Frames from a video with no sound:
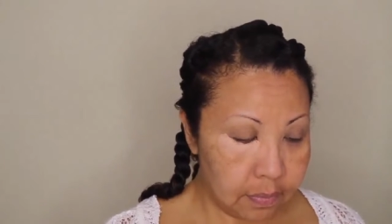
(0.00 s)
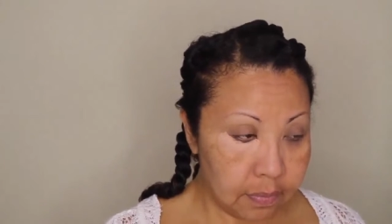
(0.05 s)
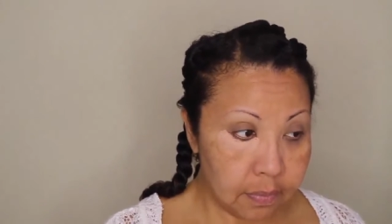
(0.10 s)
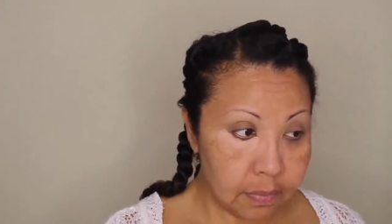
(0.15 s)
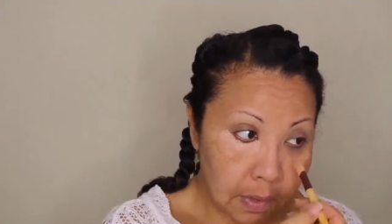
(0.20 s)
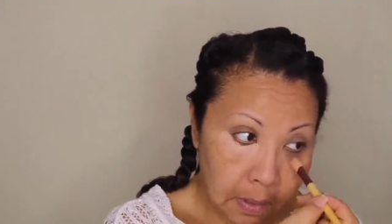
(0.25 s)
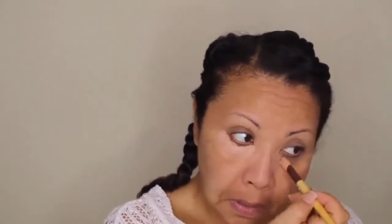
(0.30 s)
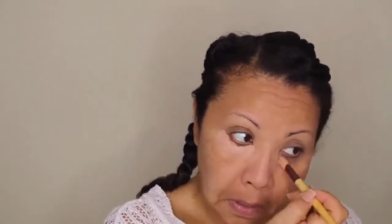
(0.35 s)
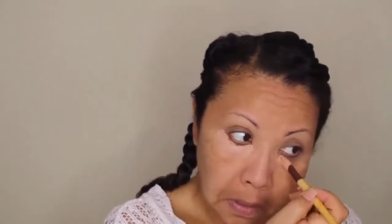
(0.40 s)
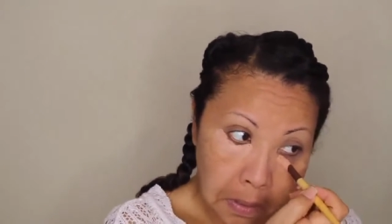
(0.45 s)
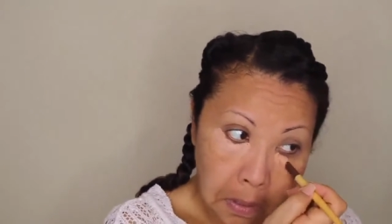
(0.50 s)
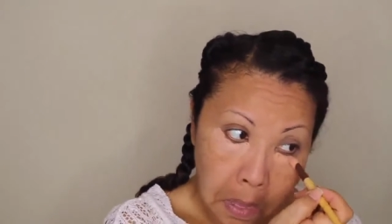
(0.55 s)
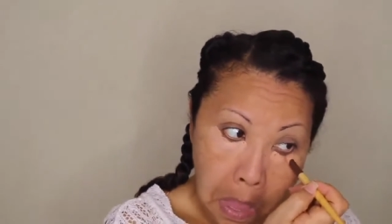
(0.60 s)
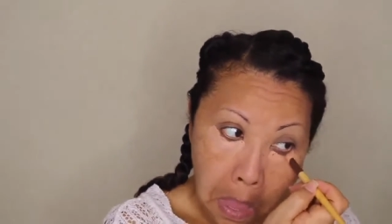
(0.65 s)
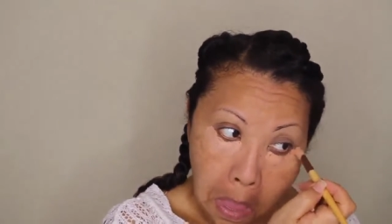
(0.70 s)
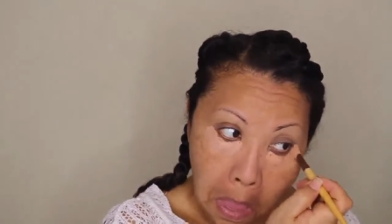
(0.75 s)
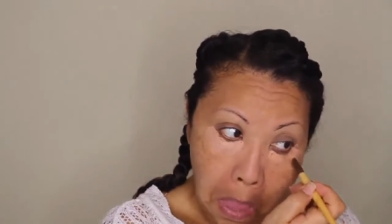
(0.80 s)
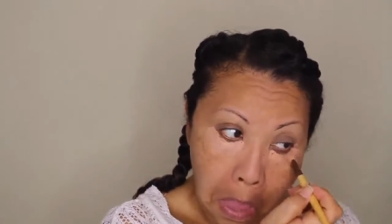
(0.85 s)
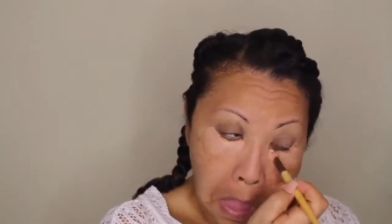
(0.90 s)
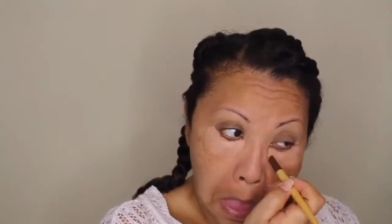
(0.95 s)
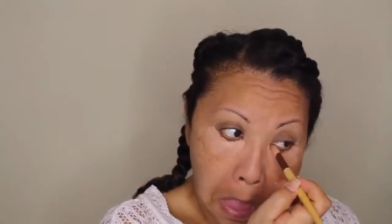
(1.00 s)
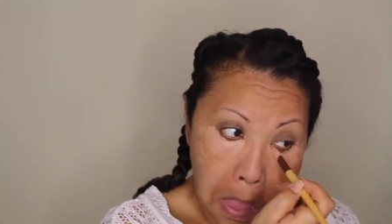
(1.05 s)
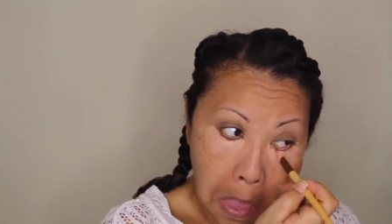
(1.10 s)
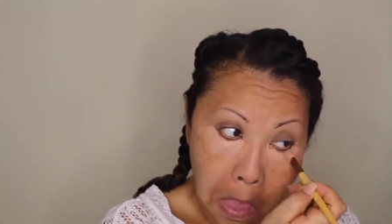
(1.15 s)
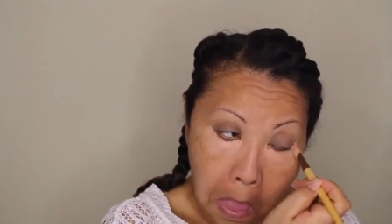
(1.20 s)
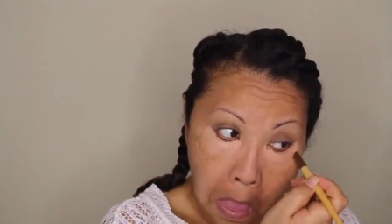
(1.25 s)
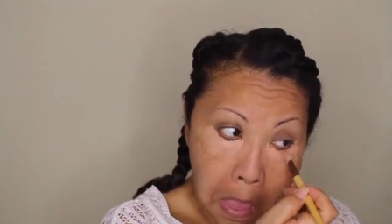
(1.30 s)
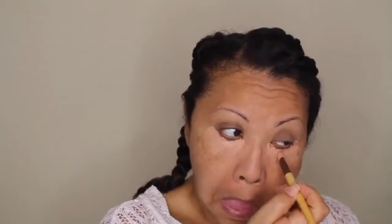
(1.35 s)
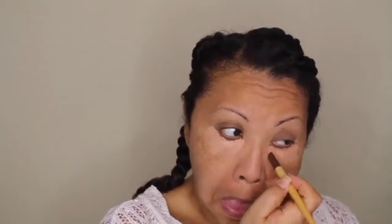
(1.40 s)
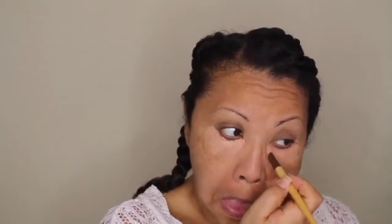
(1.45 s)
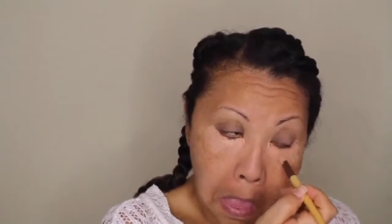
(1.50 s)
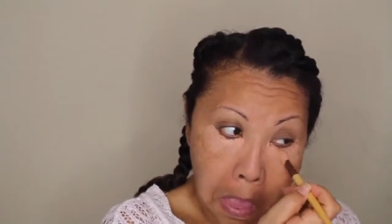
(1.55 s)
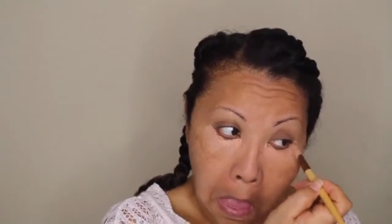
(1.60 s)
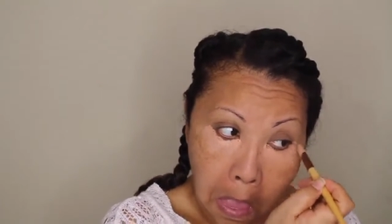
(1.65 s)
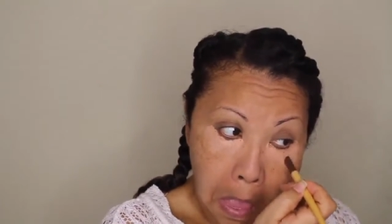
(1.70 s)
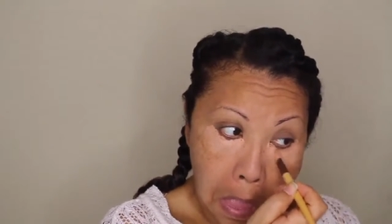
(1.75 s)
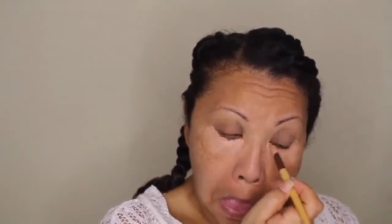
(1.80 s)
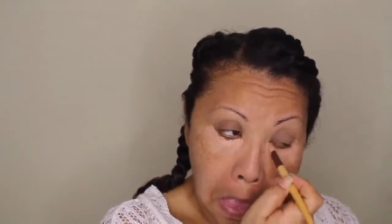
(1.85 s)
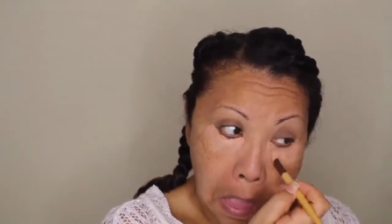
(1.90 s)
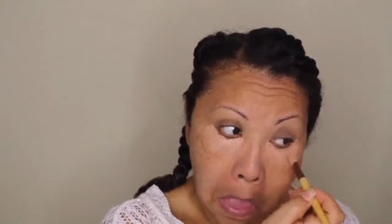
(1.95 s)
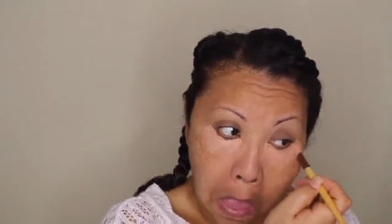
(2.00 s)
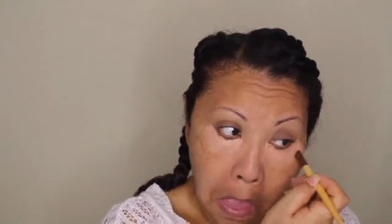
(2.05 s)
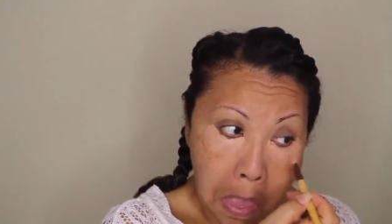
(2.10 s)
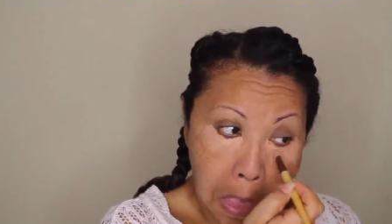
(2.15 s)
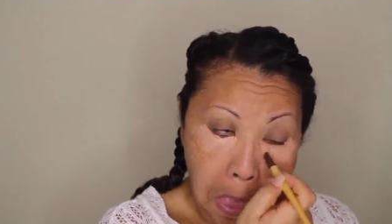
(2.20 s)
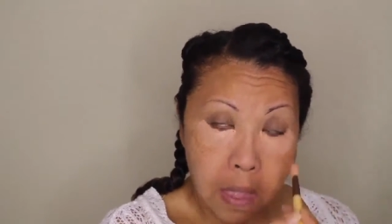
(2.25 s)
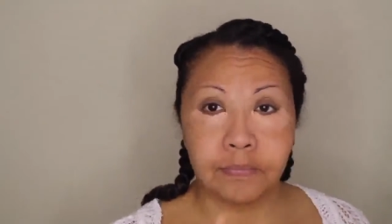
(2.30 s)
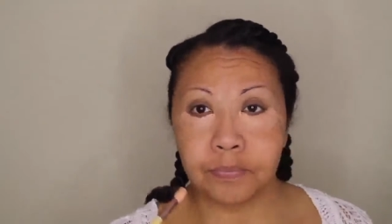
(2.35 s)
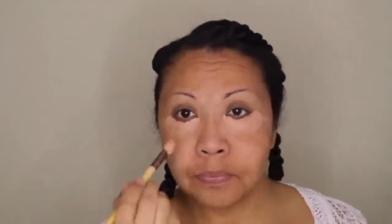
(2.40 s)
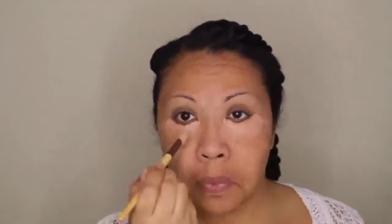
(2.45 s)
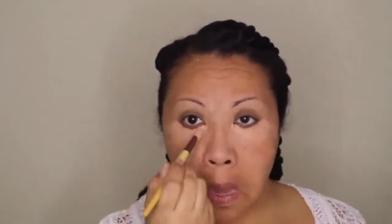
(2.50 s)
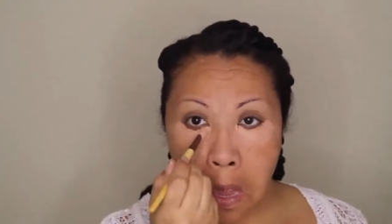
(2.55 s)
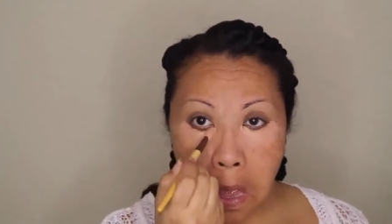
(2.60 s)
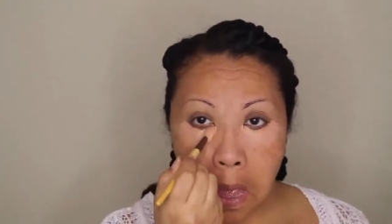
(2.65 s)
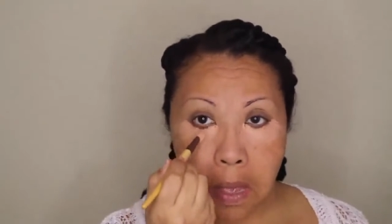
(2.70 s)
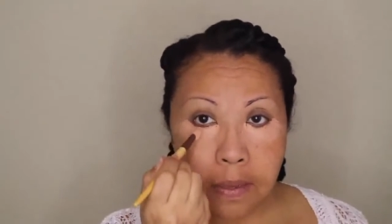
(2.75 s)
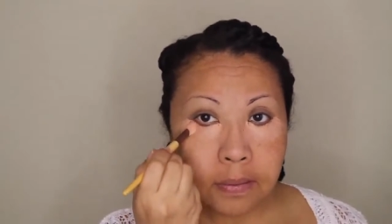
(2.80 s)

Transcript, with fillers: my age spots or sunspots as well.